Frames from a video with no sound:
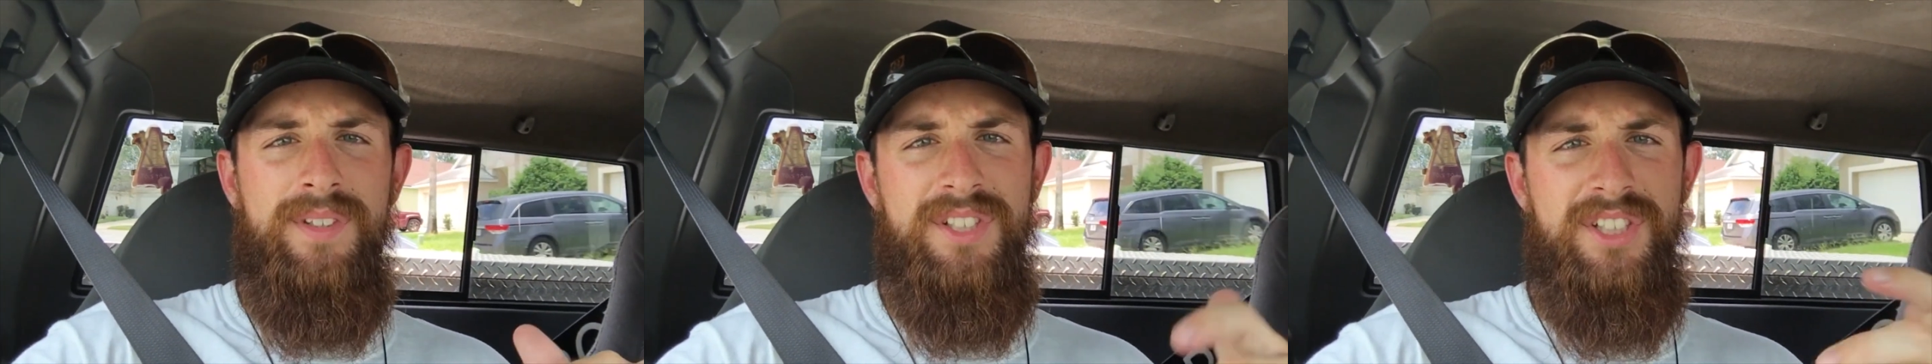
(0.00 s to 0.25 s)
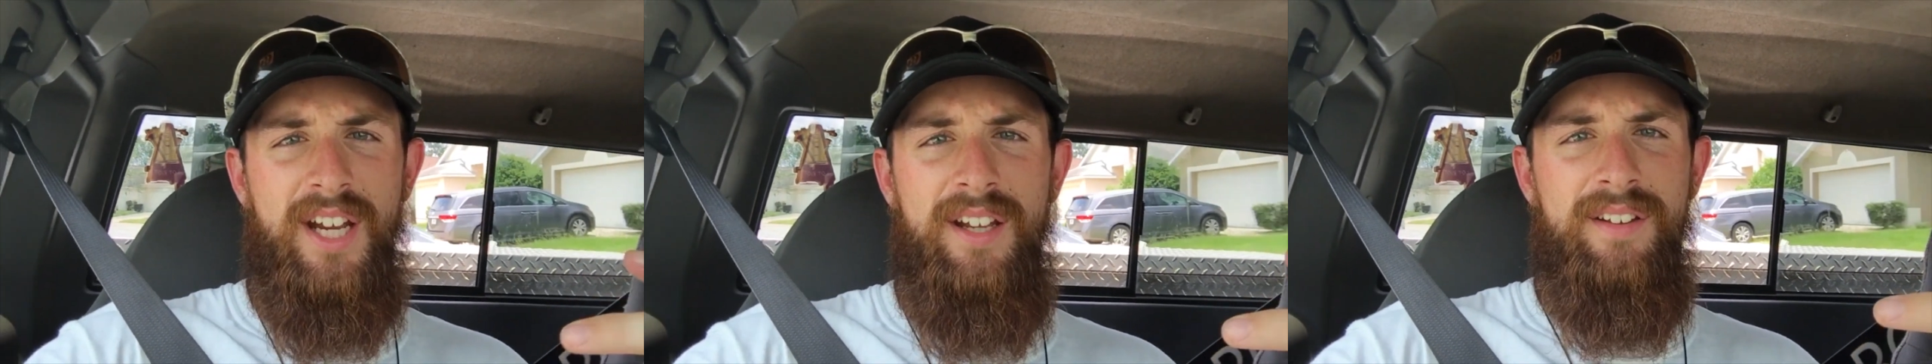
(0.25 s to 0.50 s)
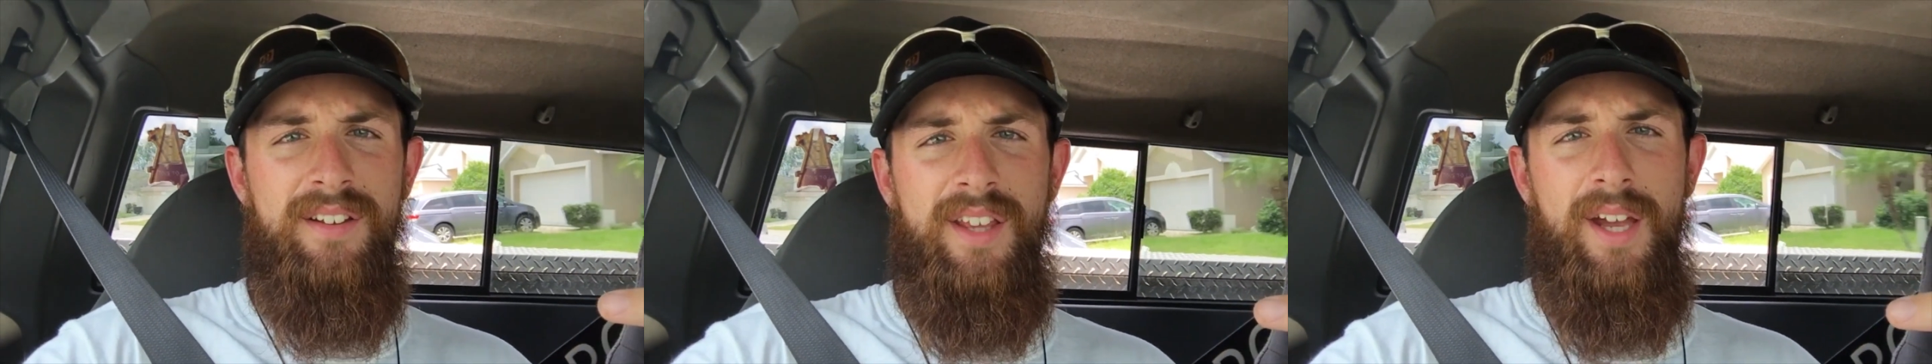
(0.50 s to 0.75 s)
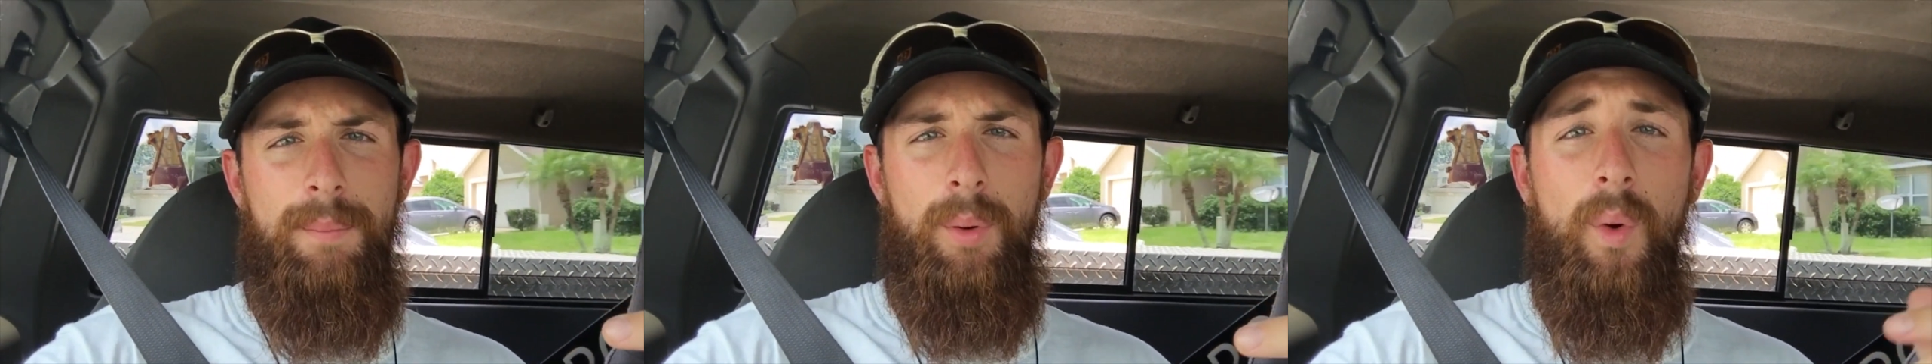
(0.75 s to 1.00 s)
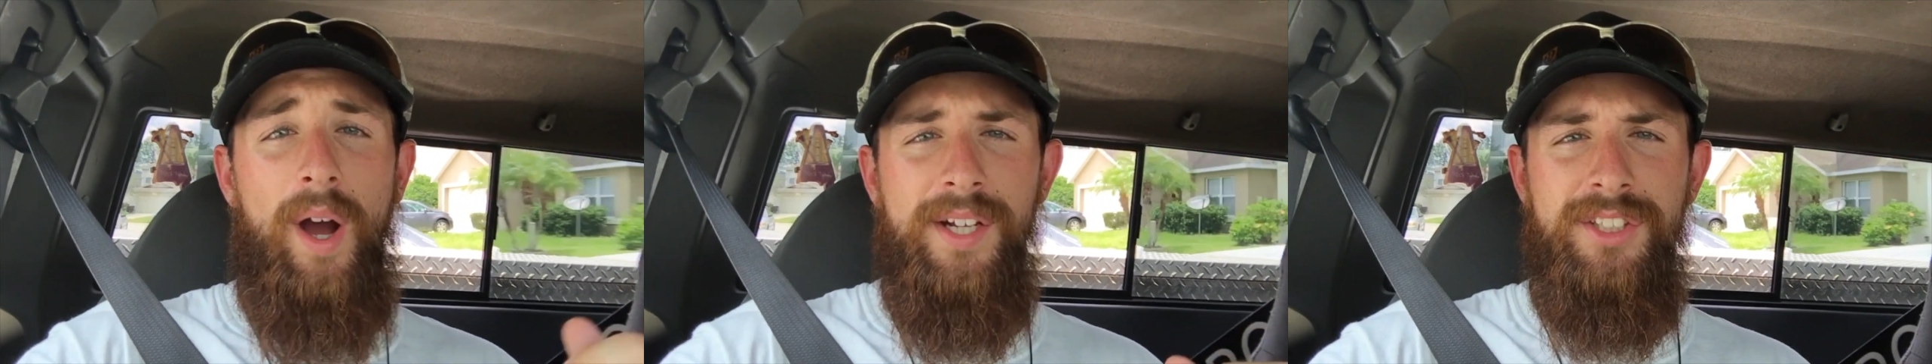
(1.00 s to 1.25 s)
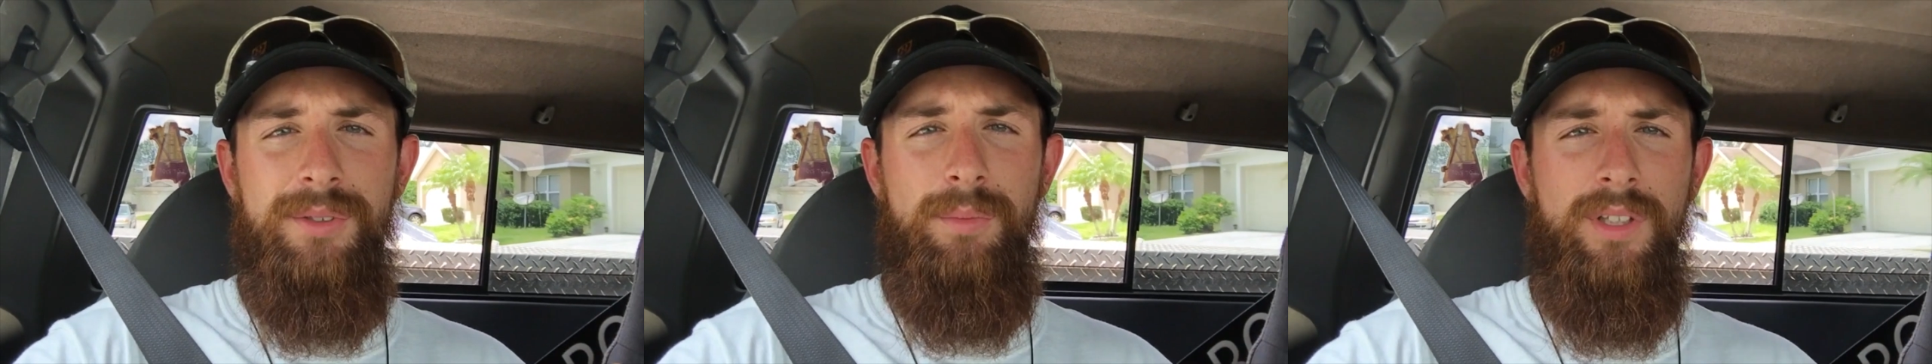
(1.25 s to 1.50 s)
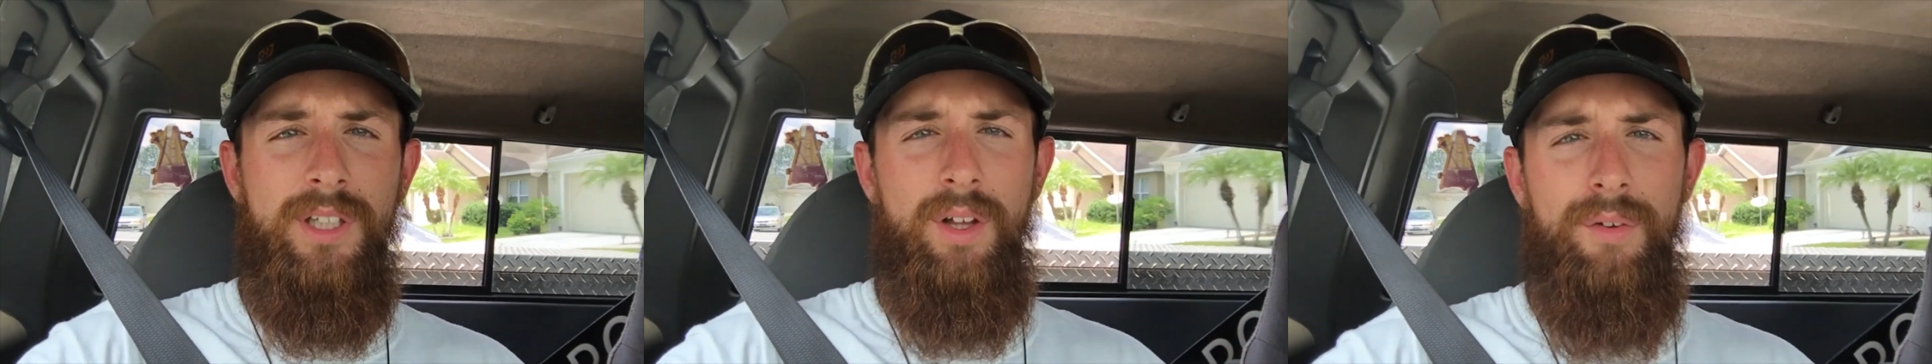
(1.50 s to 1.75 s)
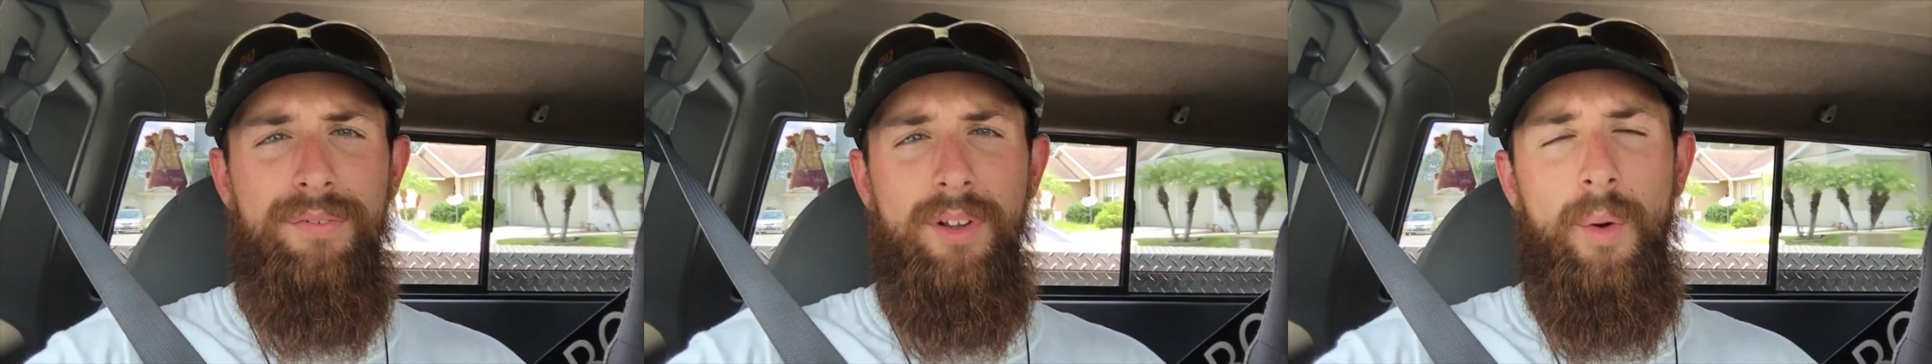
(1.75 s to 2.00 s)
saying that their pool had some really
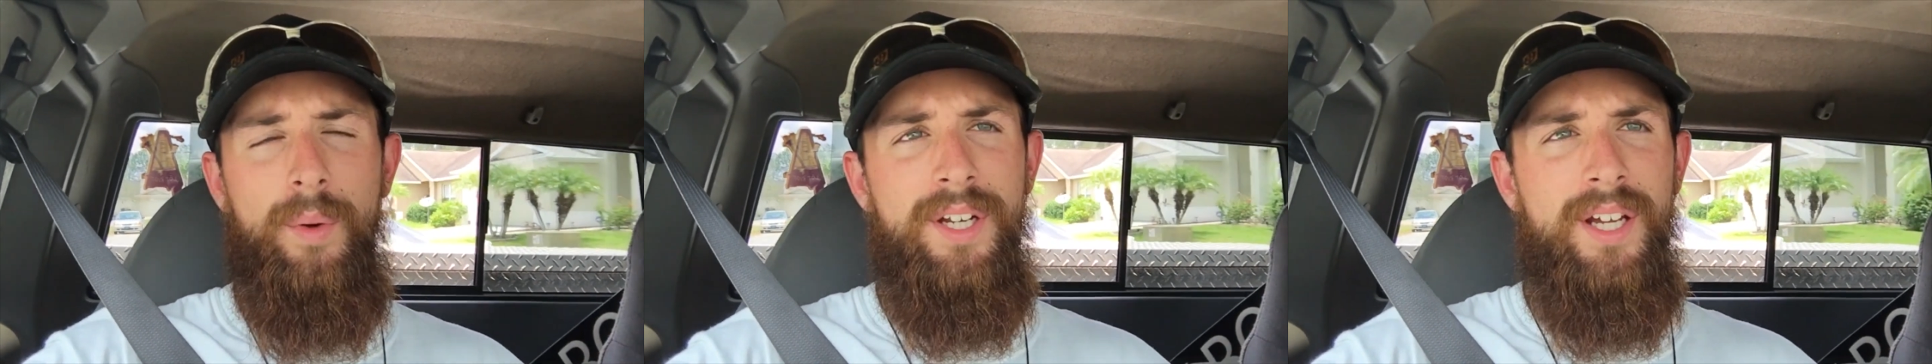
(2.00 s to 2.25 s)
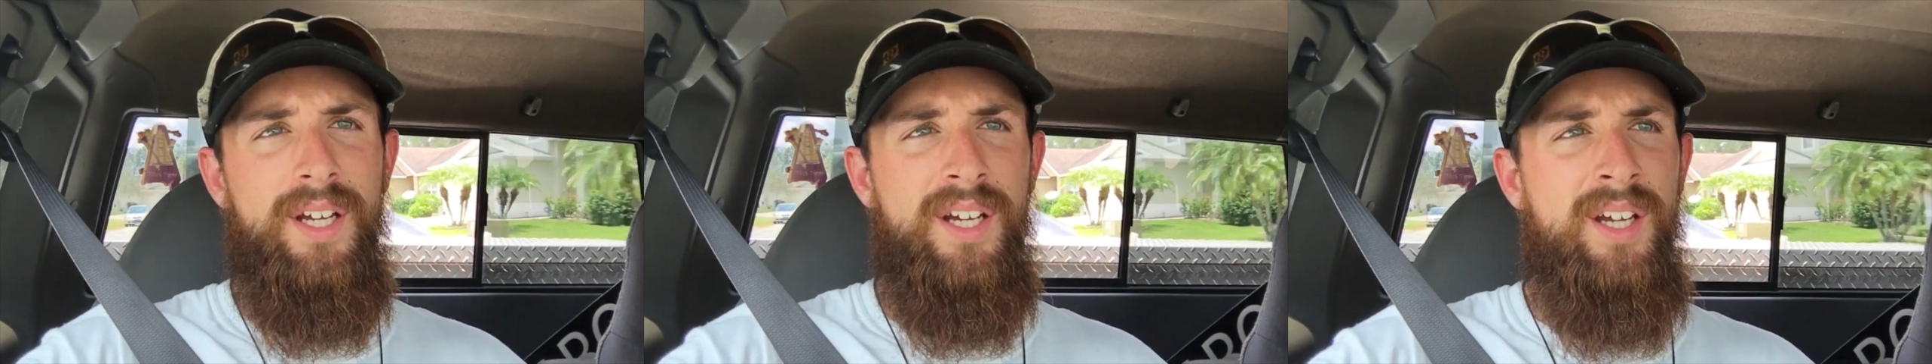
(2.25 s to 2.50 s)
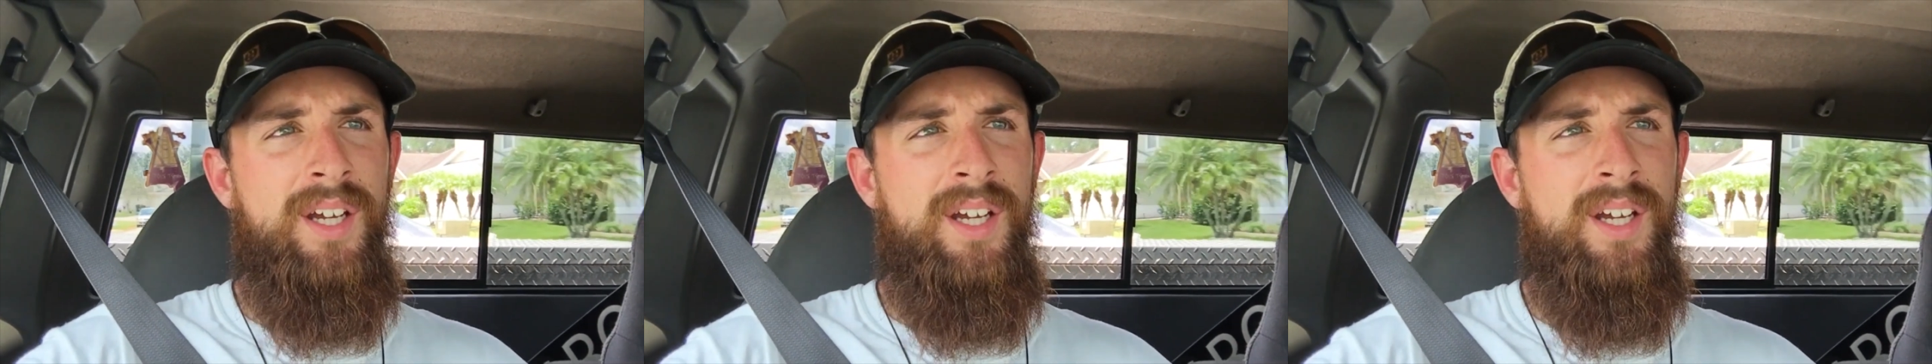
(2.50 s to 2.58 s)
low flow in it.